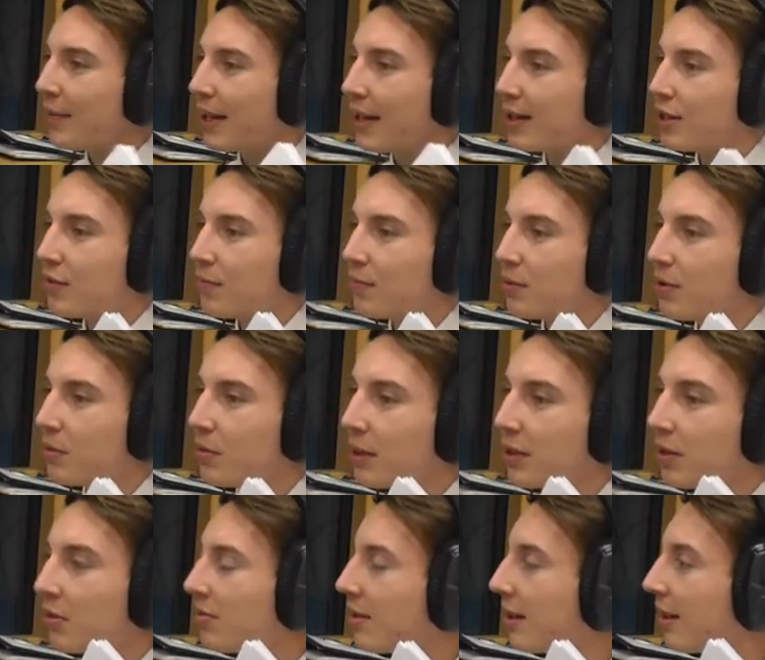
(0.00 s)
match
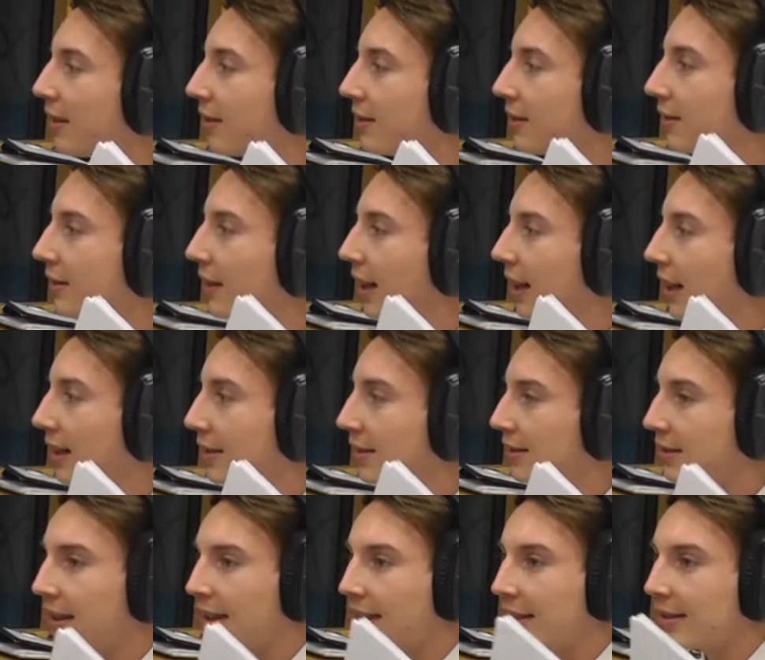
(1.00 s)
between New Zealand
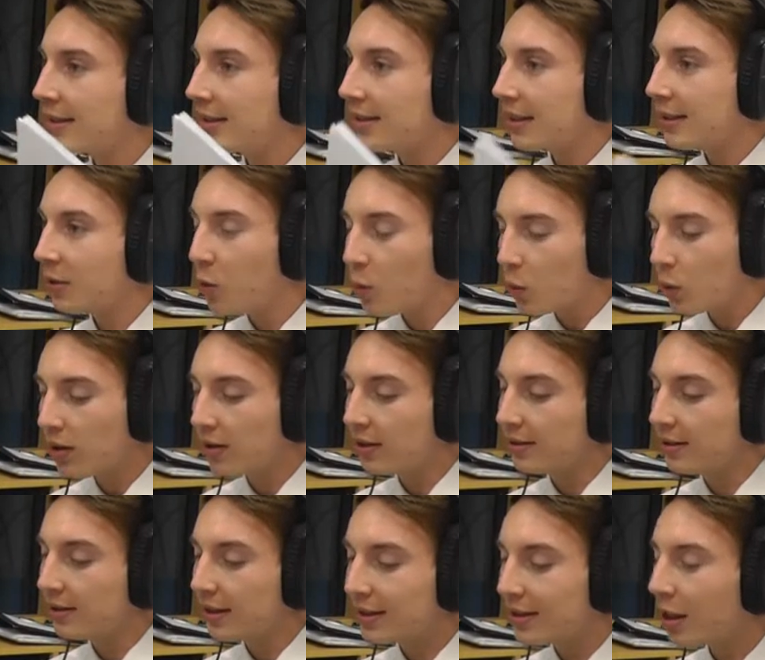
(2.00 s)
and England in Auckland.